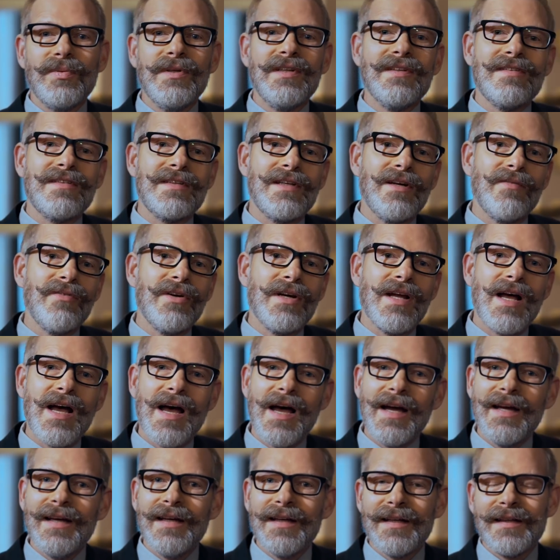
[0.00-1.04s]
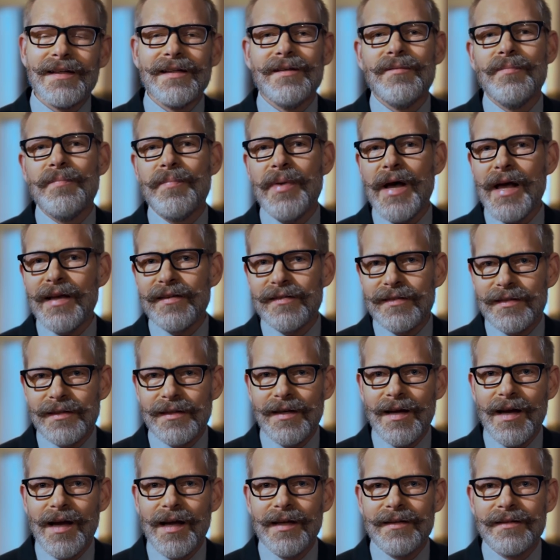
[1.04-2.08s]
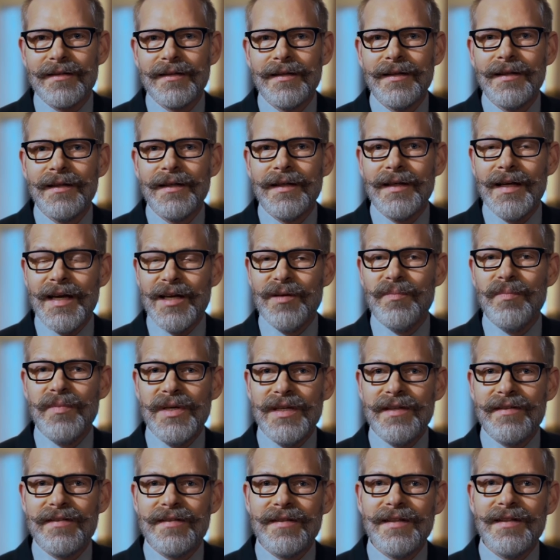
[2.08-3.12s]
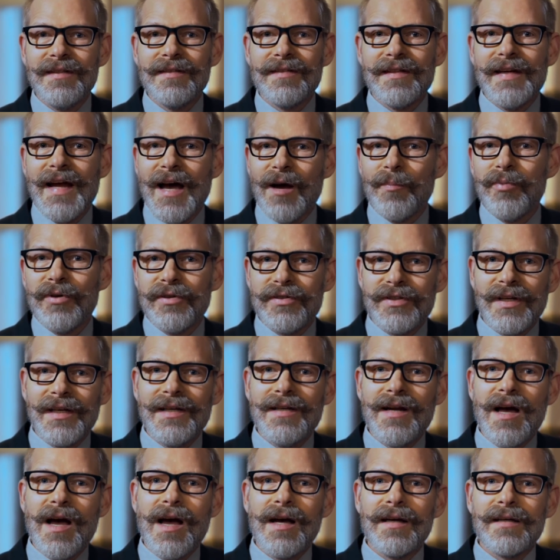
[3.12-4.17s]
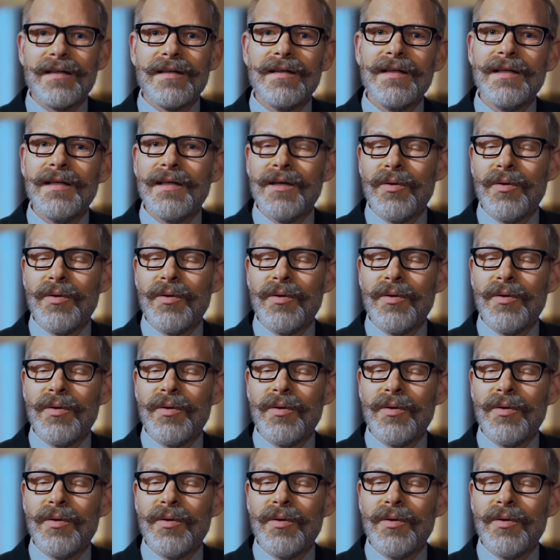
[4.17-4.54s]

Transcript: We discovered Hayek and Bastiat and Mises and Albert J. Nock.